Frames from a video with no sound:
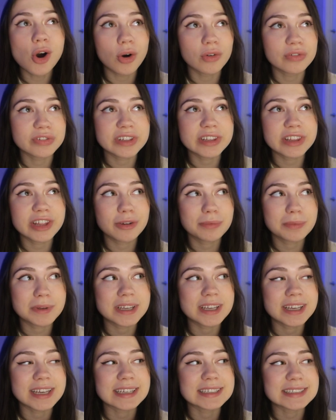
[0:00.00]
Hopefully there'll
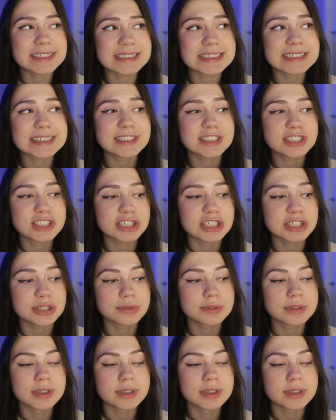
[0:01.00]
be a season 2.